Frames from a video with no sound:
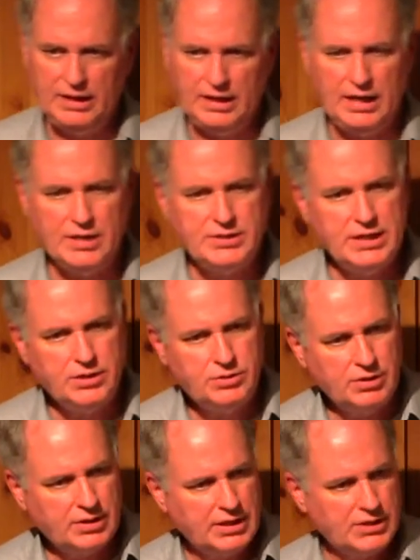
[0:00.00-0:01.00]
And as he
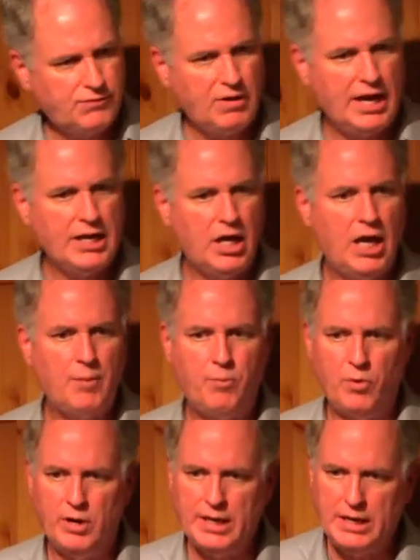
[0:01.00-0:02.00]
took his flight
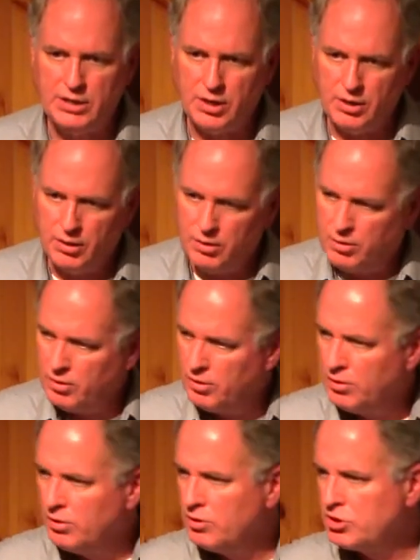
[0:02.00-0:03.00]
upward, he
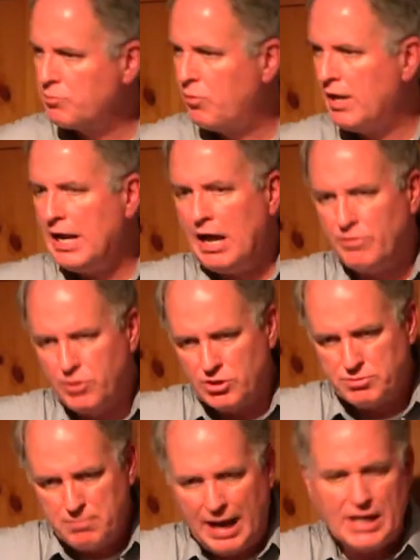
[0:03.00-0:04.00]
spread out
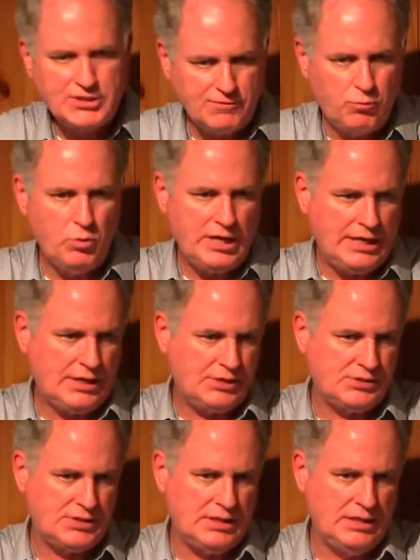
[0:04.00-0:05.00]
those massive
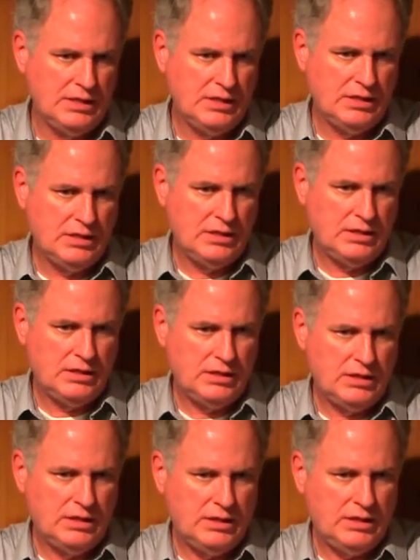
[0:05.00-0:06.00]
wings and
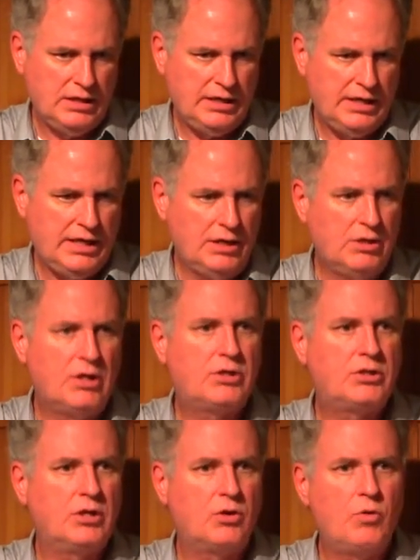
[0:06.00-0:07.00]
he
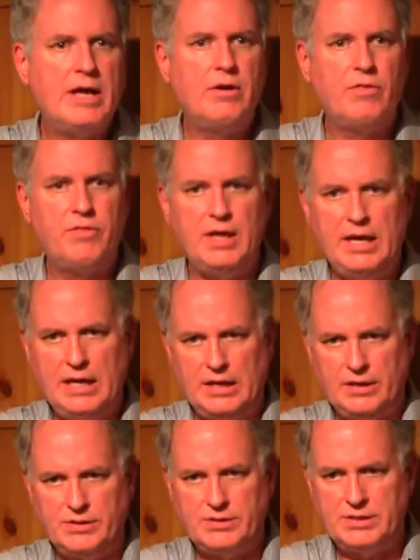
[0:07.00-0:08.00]
looked to greater
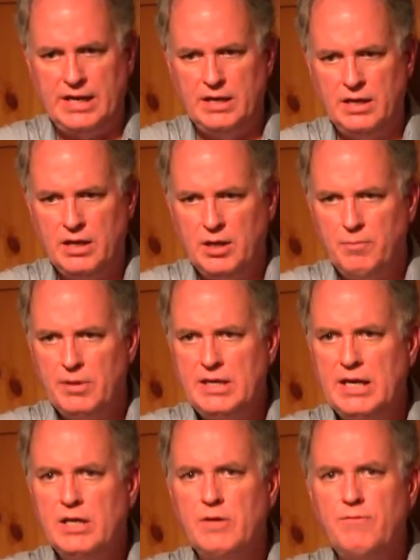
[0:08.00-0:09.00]
things and
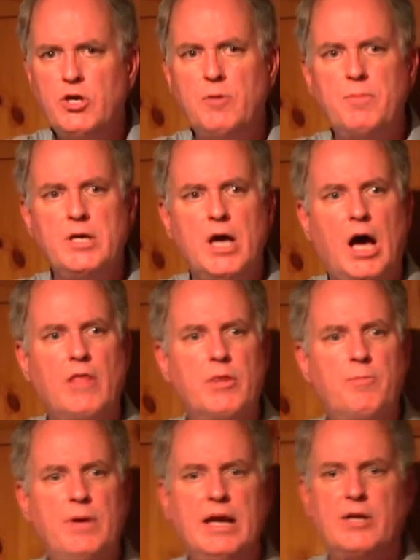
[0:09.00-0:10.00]
began to view beyond the
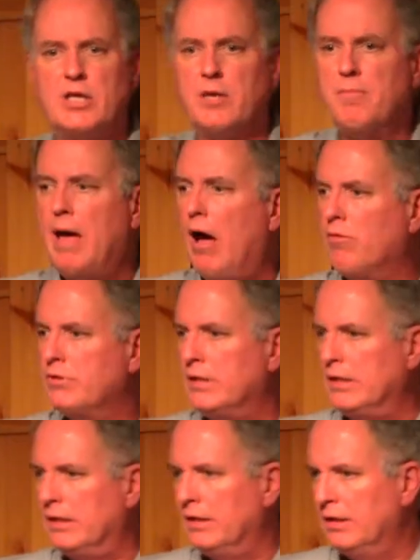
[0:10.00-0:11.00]
peaks of the
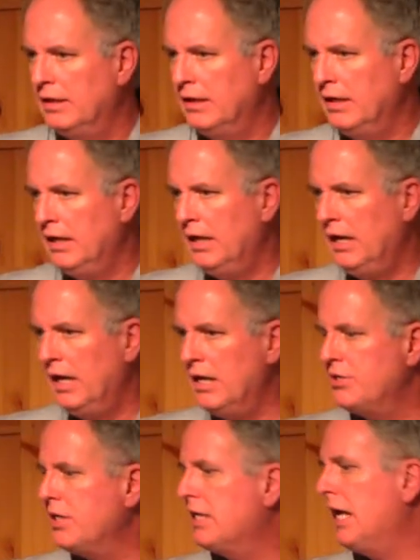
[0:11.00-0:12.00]
mountain. And
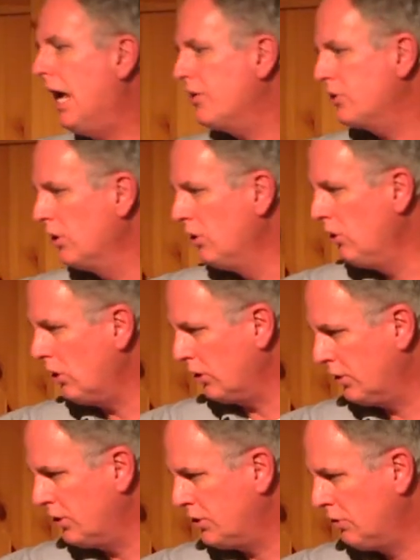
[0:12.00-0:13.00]
as he cast a
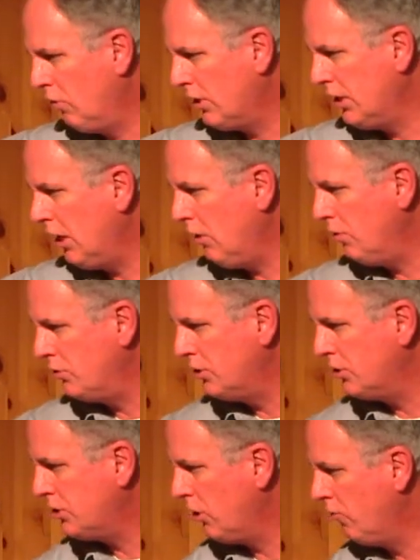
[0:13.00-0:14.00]
look, the story goes
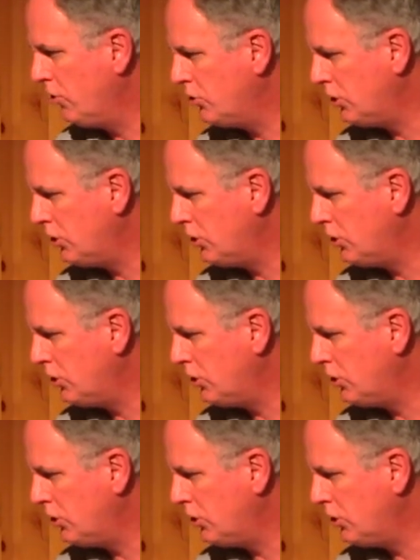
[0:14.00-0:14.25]
just over his